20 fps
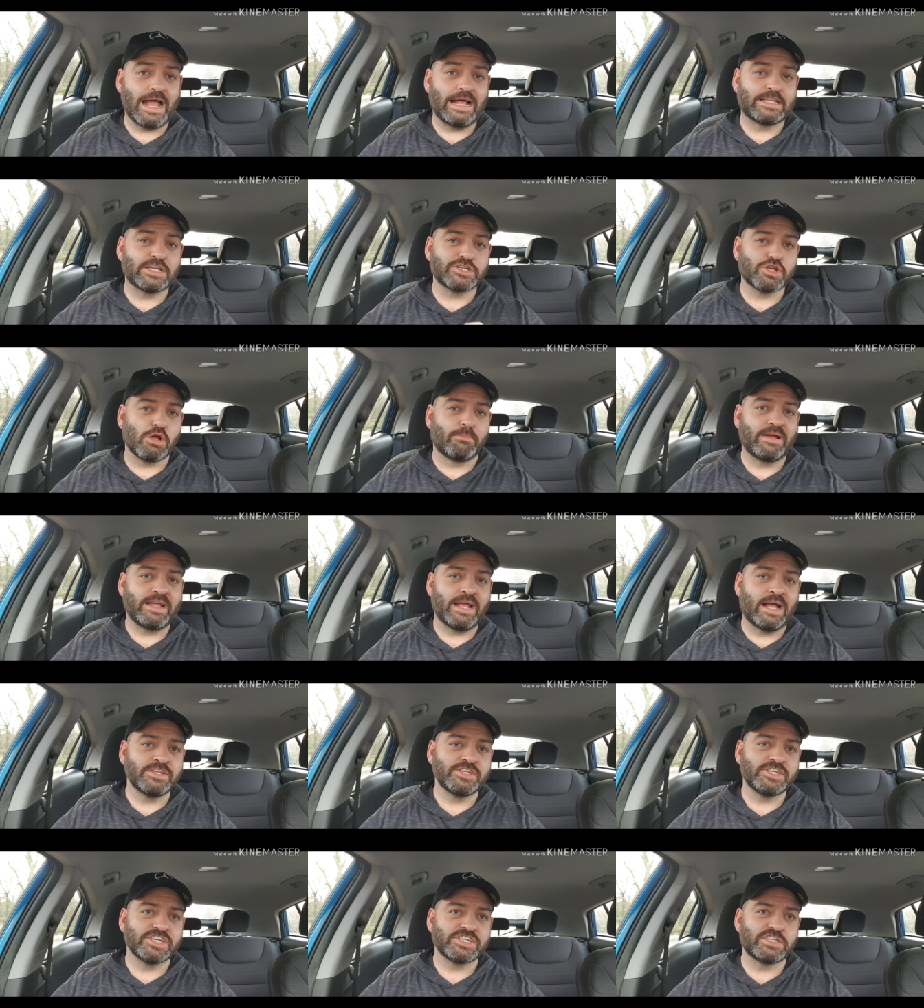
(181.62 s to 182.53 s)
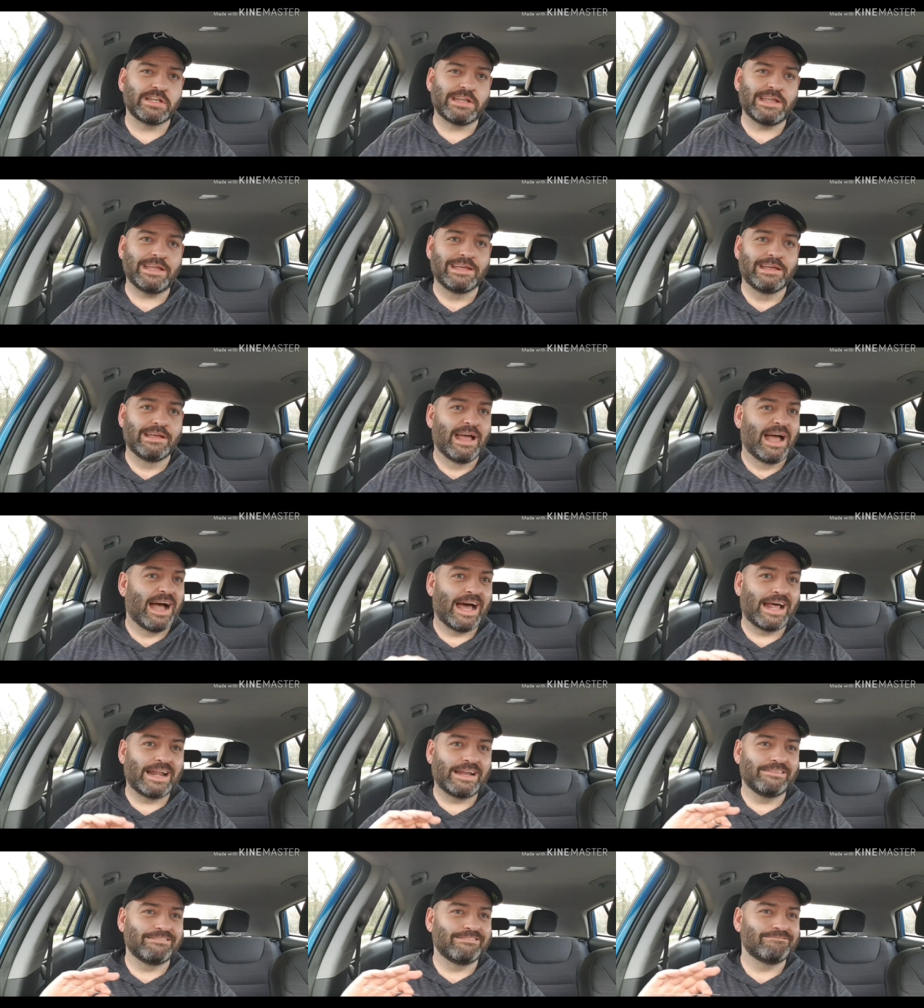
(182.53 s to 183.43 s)
I had this on my hand yesterday
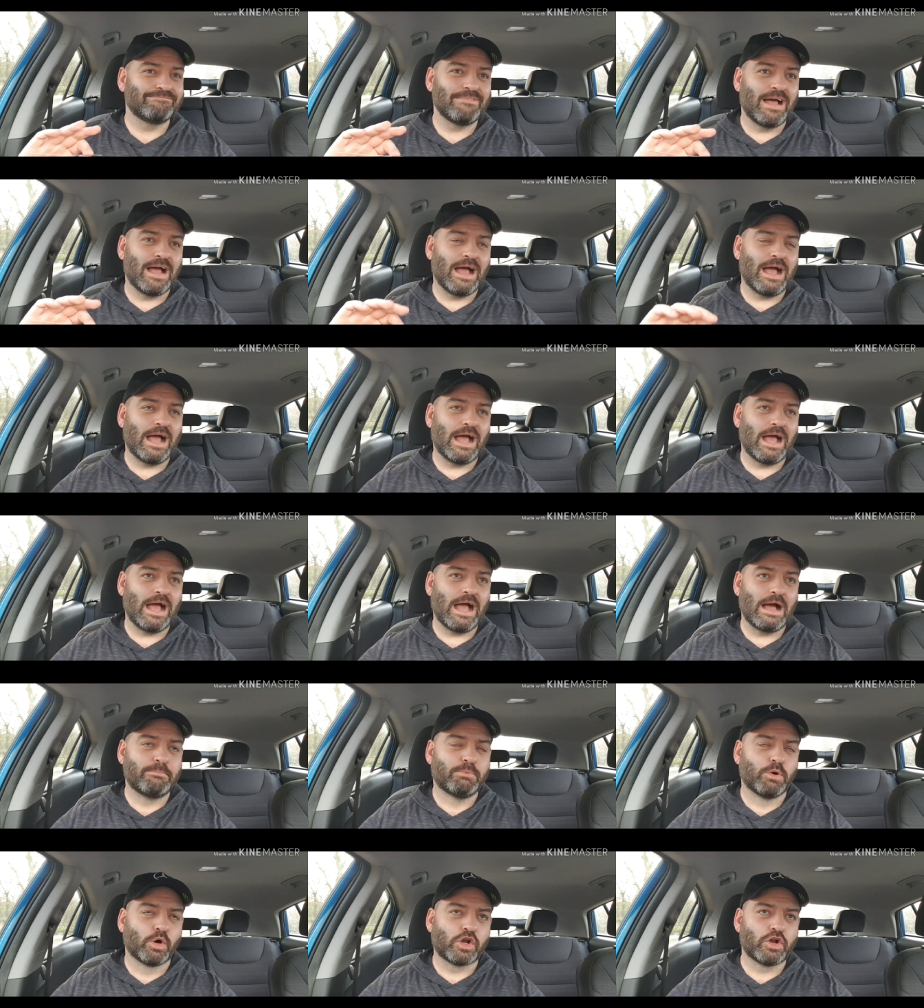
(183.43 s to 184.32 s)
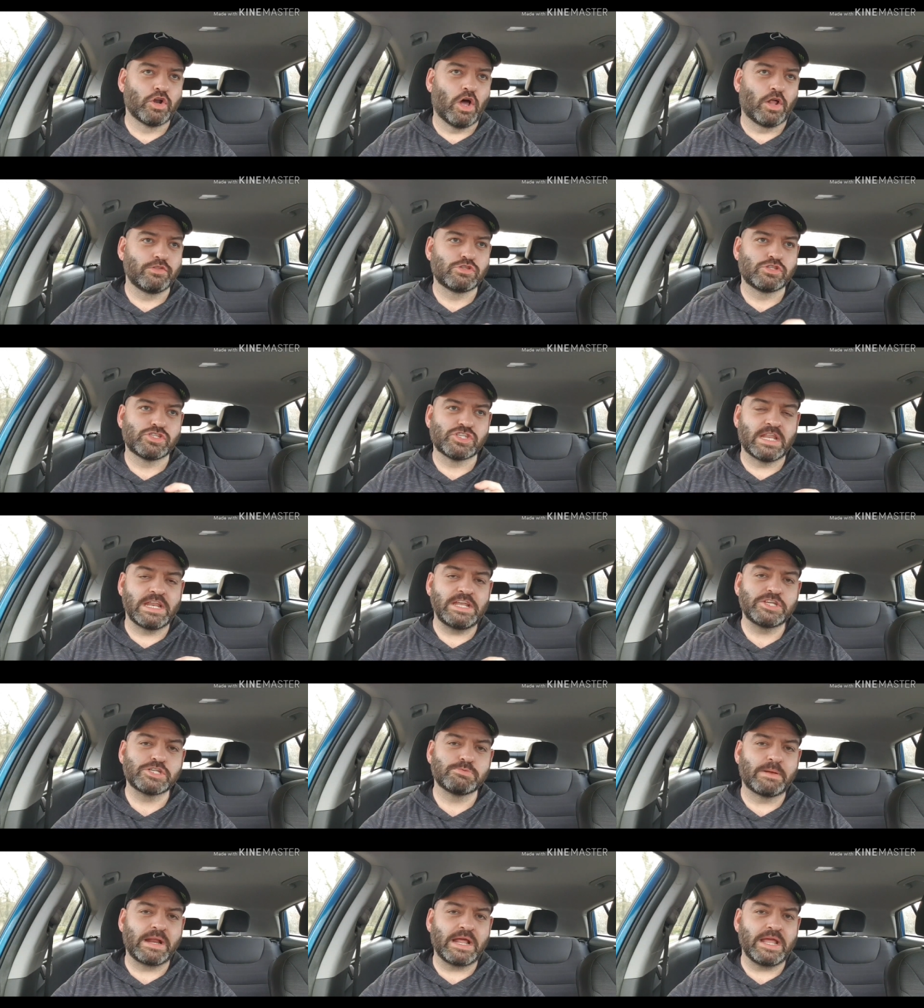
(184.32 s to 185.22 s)
and I put it on
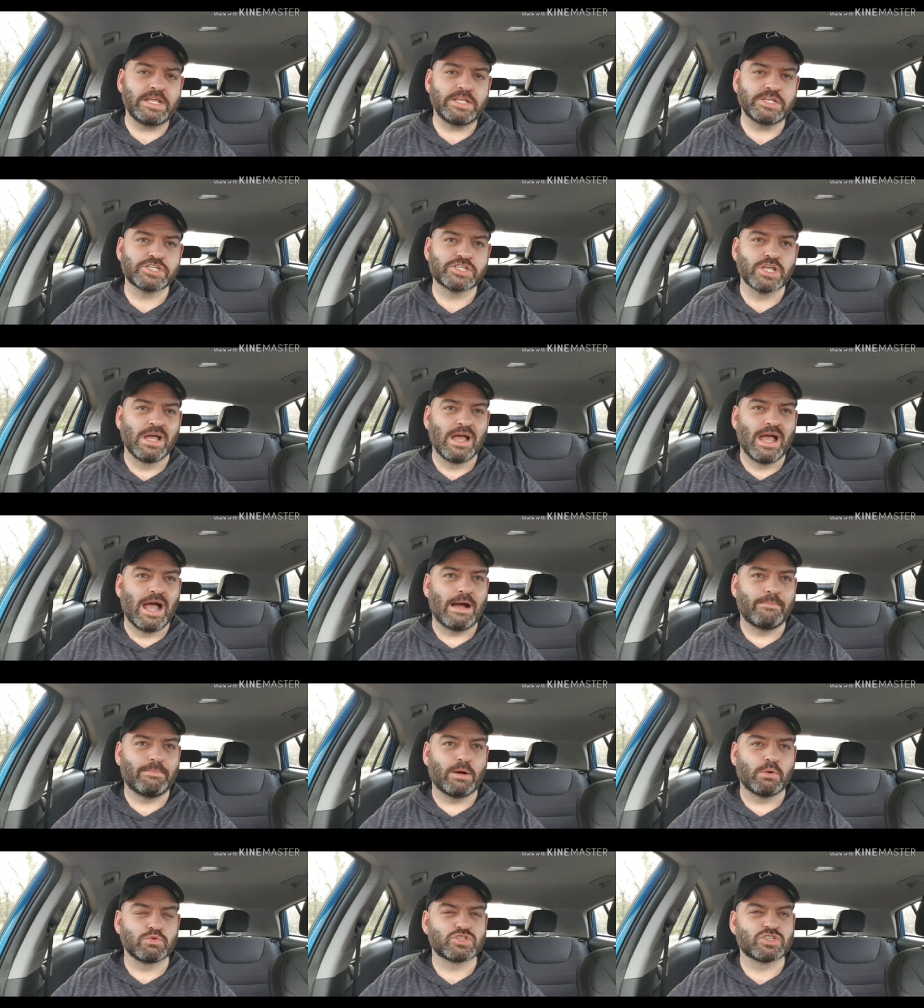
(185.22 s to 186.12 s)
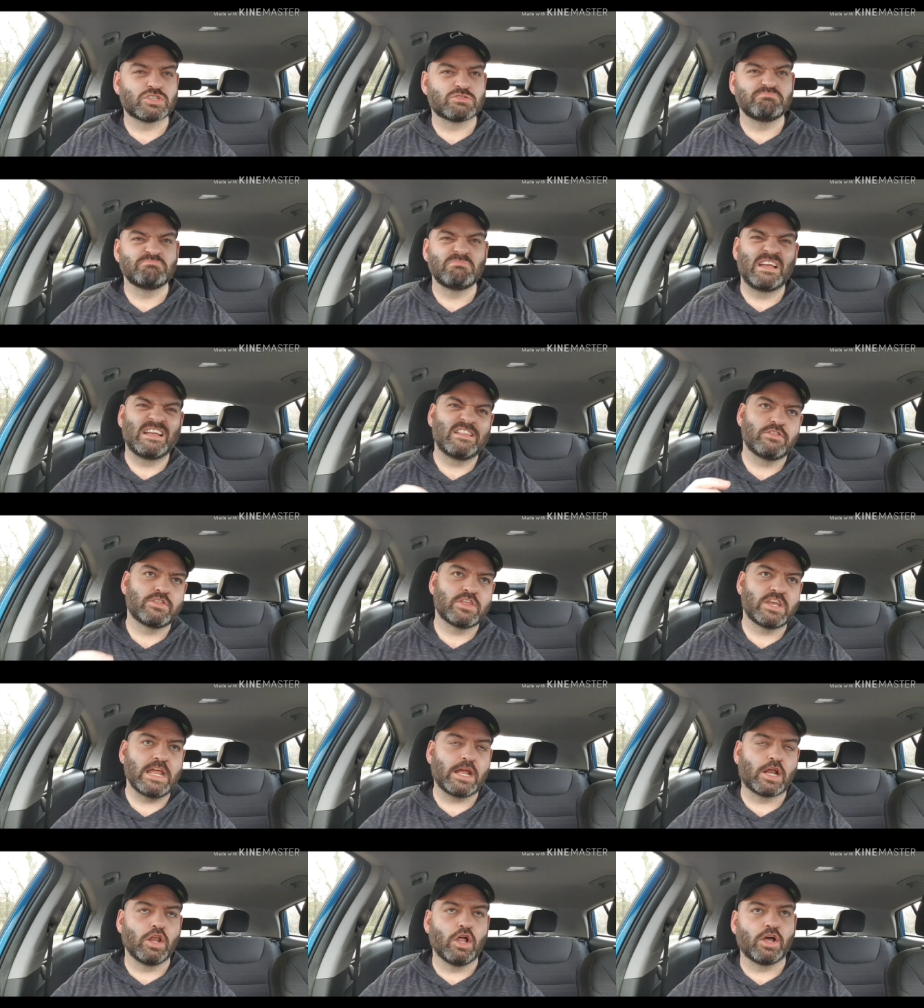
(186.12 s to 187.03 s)
three sprays about
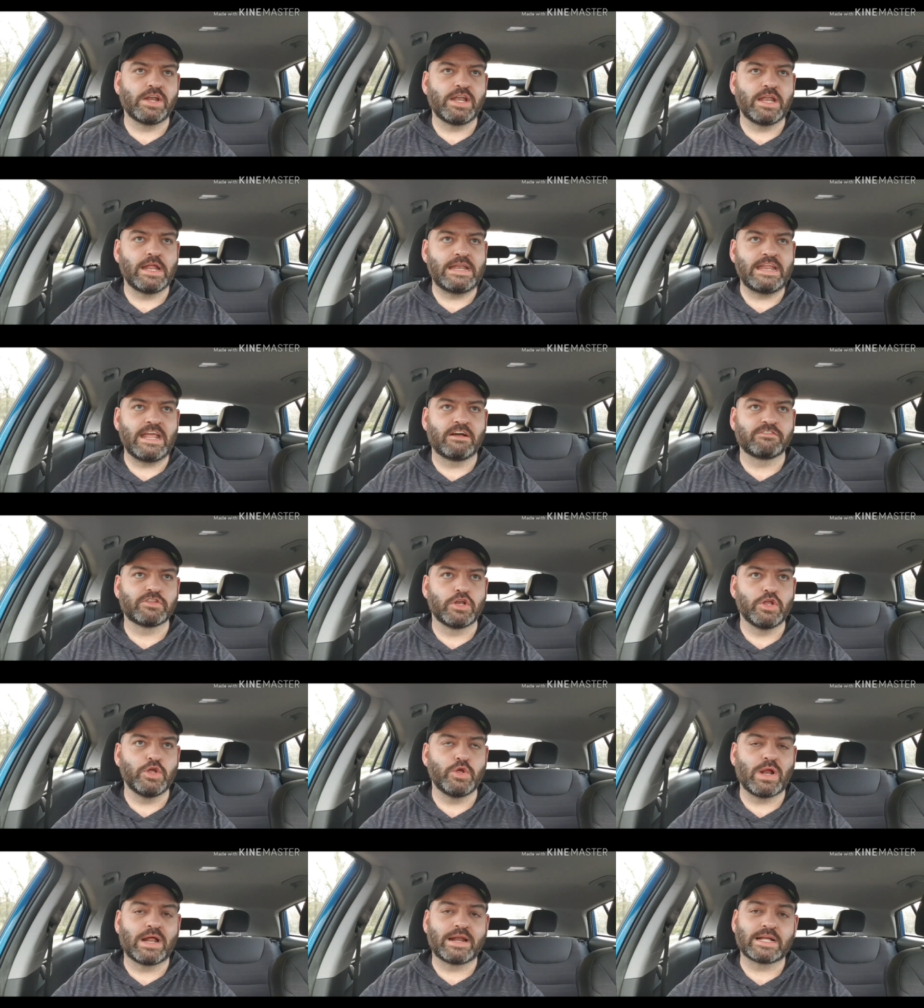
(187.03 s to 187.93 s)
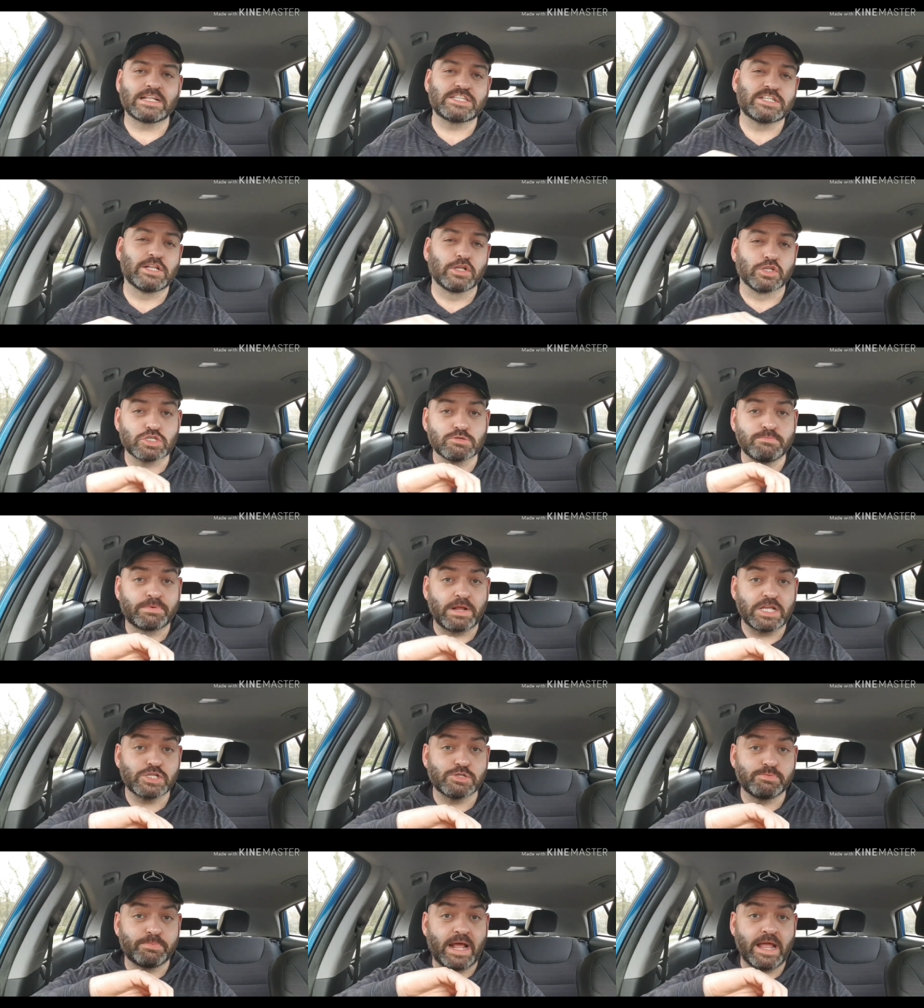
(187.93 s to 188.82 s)
three o'clock in, in the afternoon and I could still sp
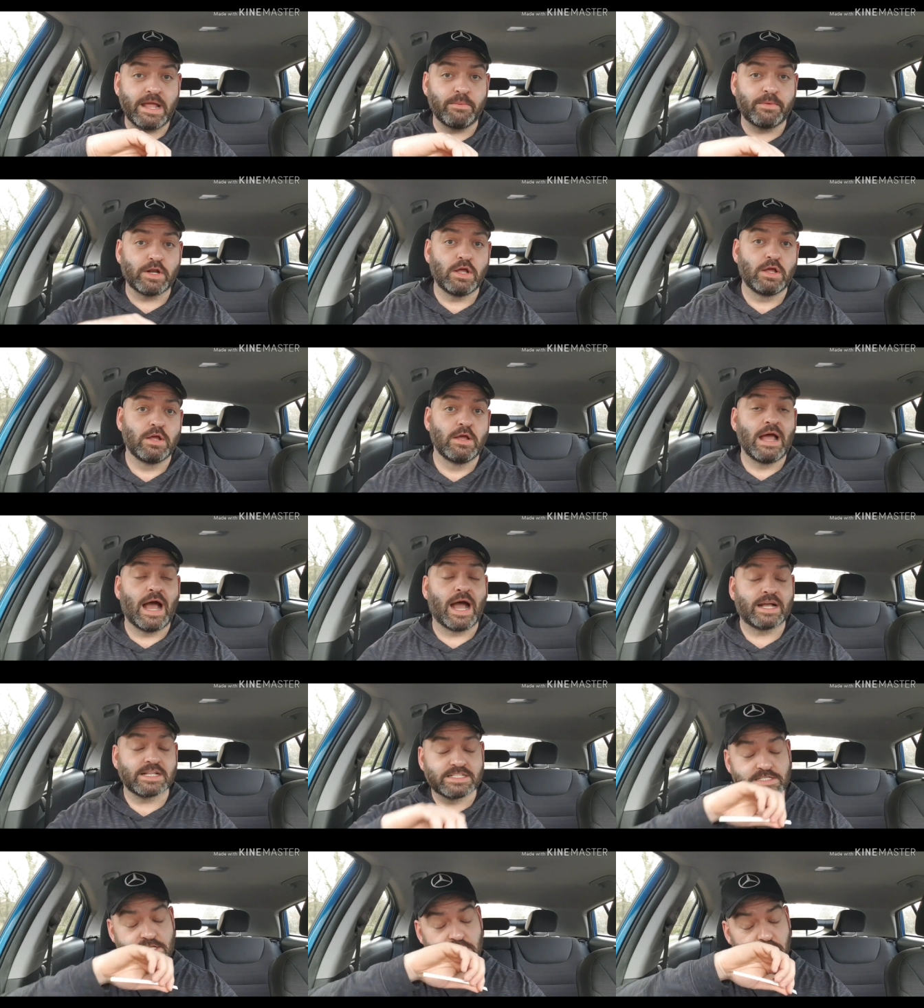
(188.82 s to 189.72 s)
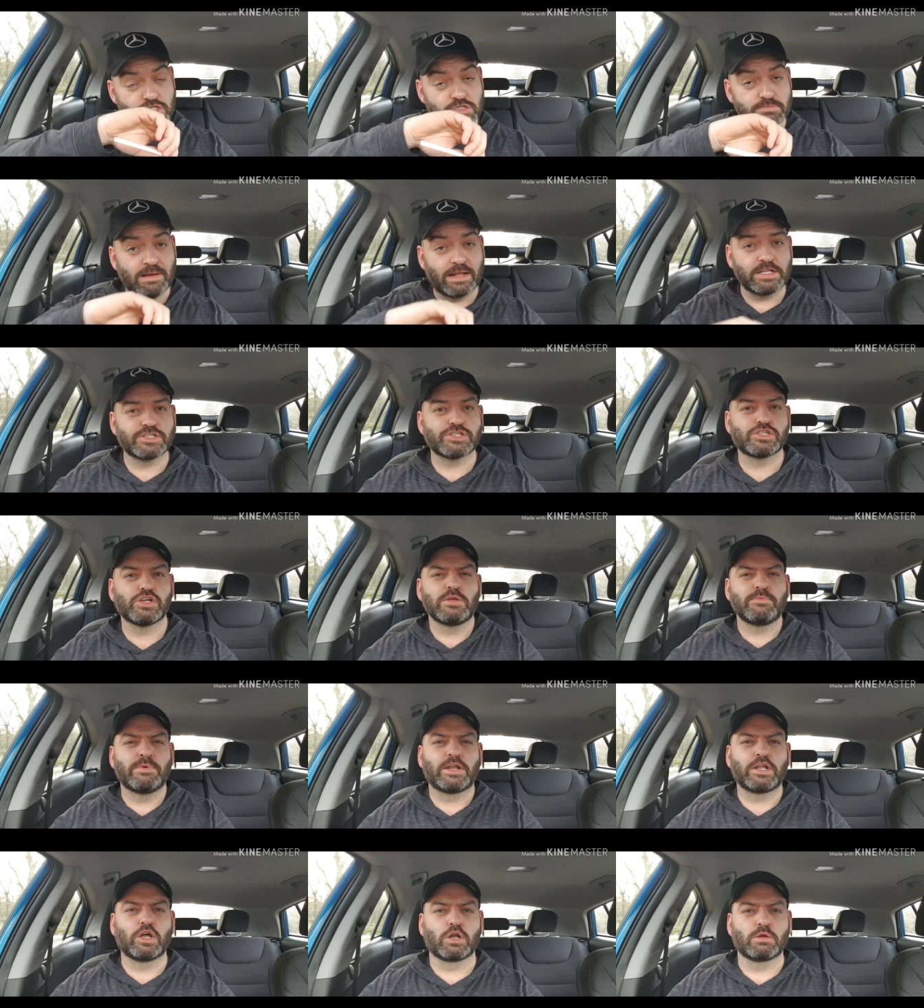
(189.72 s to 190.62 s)
spray it when I, I could still smell it,
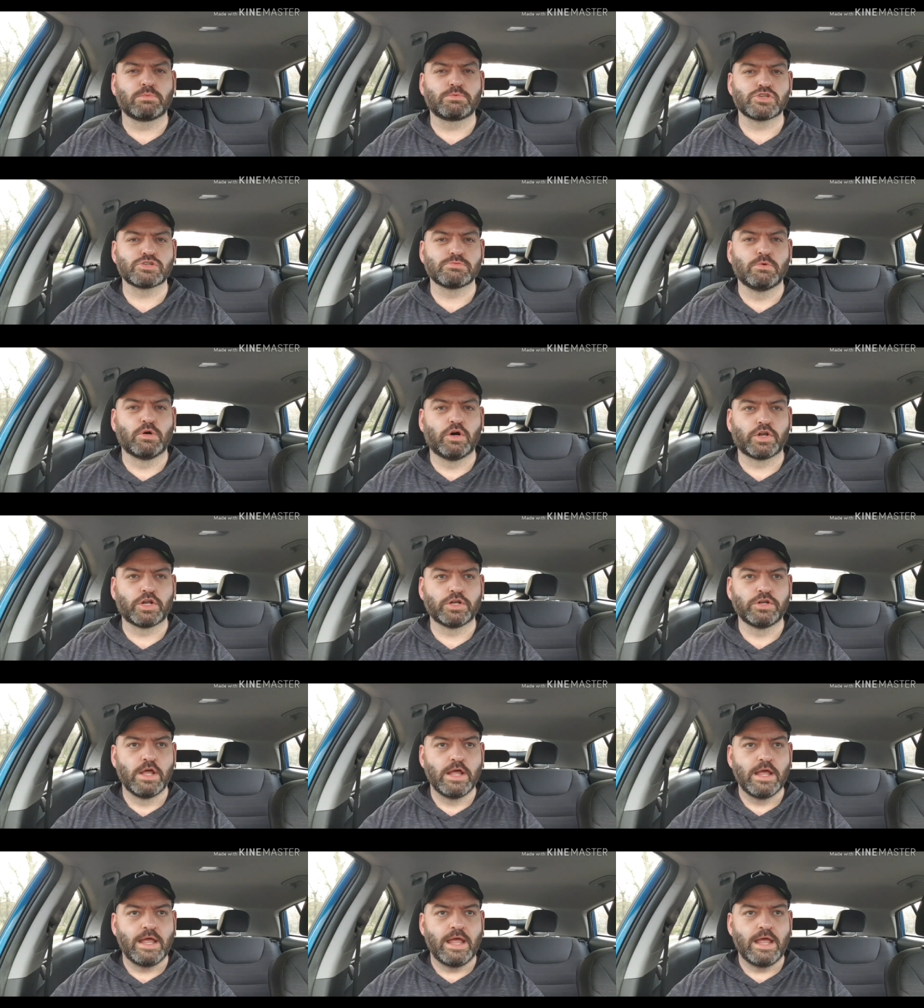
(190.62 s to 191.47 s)
sorry, when I got up this morning.